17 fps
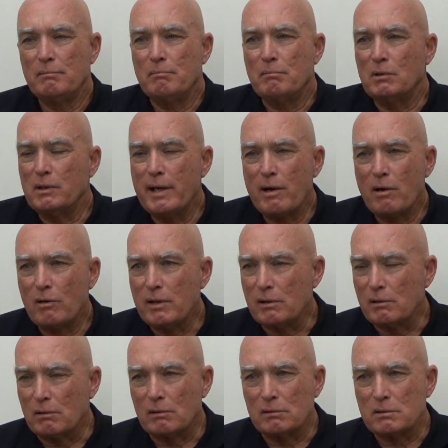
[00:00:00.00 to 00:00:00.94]

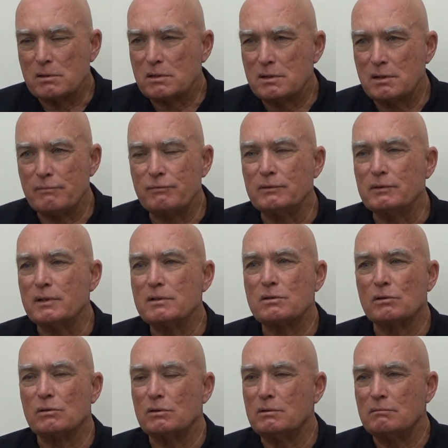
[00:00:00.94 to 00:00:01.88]
malaria or
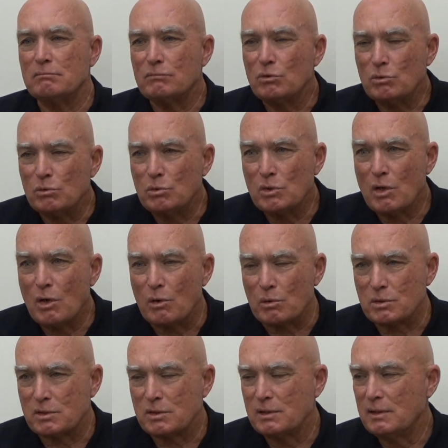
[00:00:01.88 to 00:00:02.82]
syphilis or who
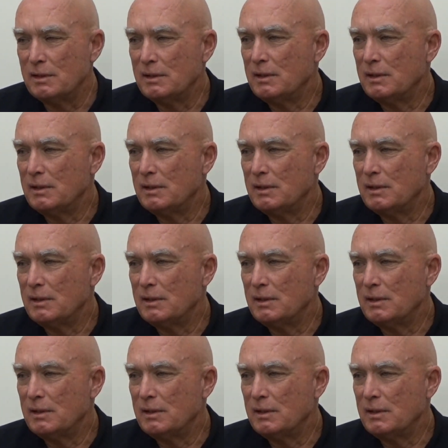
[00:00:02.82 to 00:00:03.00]
knows.